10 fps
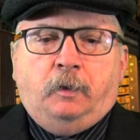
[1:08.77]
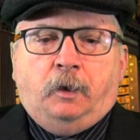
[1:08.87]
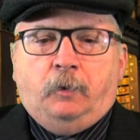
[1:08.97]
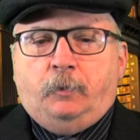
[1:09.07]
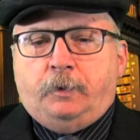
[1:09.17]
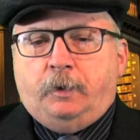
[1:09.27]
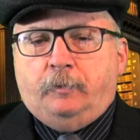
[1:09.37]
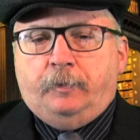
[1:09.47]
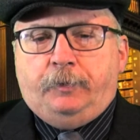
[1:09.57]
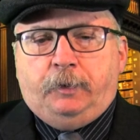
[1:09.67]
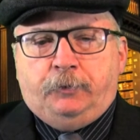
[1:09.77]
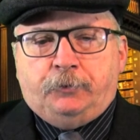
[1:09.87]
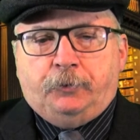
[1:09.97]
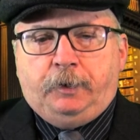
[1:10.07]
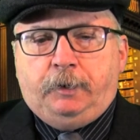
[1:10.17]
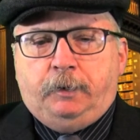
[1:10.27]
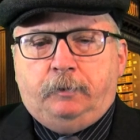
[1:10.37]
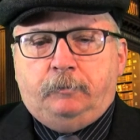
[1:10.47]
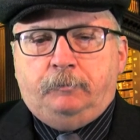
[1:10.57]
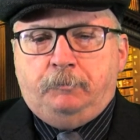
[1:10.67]
I will cover the
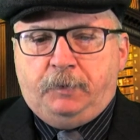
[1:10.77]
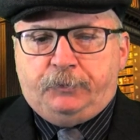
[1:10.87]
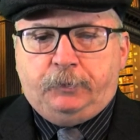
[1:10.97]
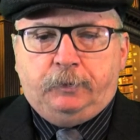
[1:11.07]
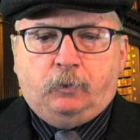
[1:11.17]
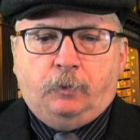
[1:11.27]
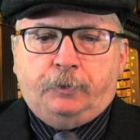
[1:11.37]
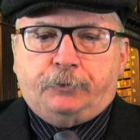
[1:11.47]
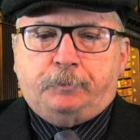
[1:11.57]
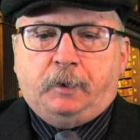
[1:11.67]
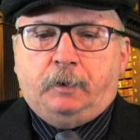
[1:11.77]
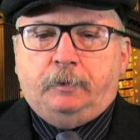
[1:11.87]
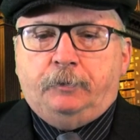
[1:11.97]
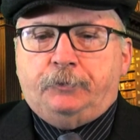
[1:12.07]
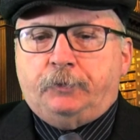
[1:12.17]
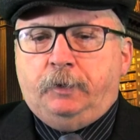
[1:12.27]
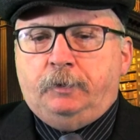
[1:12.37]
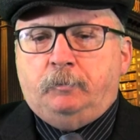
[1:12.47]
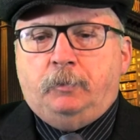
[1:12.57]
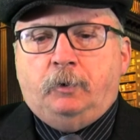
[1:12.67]
intriguing missing correspondence in
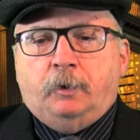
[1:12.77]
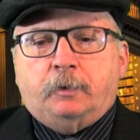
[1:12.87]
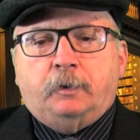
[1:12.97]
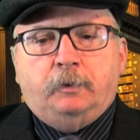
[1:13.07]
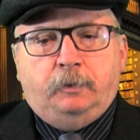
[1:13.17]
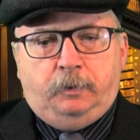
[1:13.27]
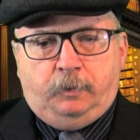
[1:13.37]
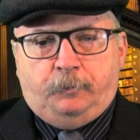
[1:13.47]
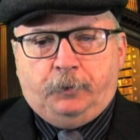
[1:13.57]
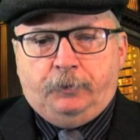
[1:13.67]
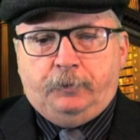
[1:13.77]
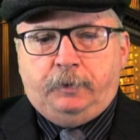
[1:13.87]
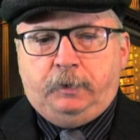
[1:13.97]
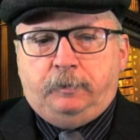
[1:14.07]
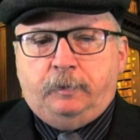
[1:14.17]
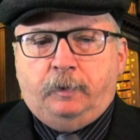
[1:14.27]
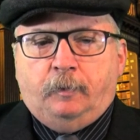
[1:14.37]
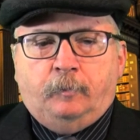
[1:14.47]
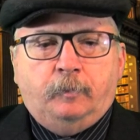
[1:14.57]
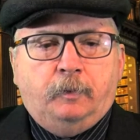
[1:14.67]
the book in further
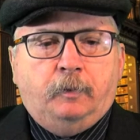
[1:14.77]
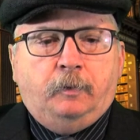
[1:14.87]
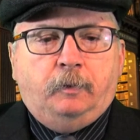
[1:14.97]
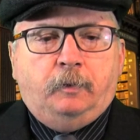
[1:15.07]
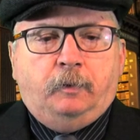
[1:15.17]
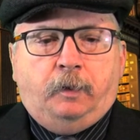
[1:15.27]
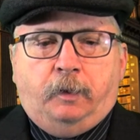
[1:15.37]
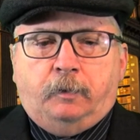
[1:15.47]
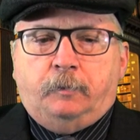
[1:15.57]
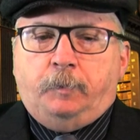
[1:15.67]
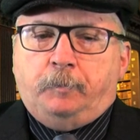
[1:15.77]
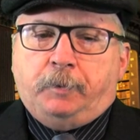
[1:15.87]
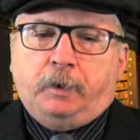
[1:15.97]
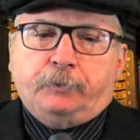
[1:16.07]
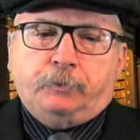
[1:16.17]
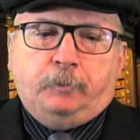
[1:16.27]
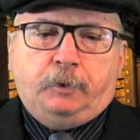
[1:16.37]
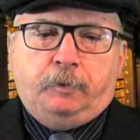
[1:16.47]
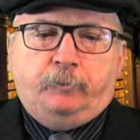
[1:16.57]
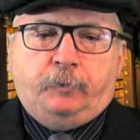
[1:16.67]
detail, and of the possible
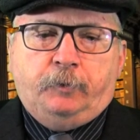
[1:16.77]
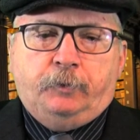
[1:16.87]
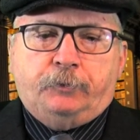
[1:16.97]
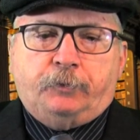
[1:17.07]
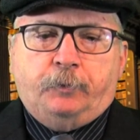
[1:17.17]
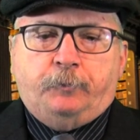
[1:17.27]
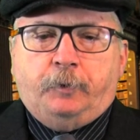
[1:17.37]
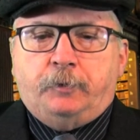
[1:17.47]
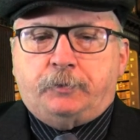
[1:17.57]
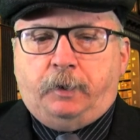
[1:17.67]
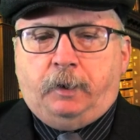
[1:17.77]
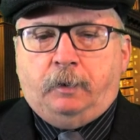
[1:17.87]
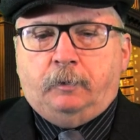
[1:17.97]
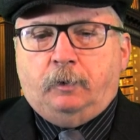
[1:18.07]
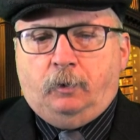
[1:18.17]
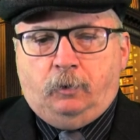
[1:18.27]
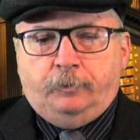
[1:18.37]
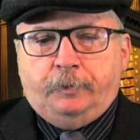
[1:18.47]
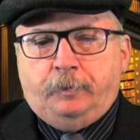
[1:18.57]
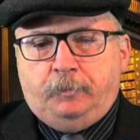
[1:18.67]
influence the French had
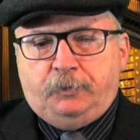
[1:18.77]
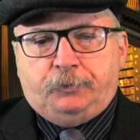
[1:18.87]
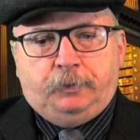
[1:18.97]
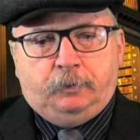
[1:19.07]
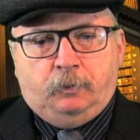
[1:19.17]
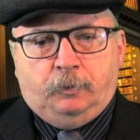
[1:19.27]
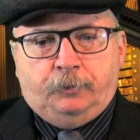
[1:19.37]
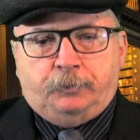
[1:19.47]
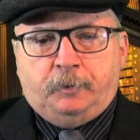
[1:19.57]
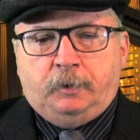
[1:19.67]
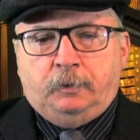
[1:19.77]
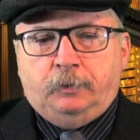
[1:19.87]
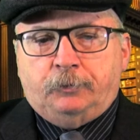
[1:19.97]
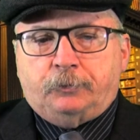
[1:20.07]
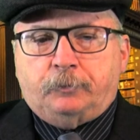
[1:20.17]
over the missing correspondence.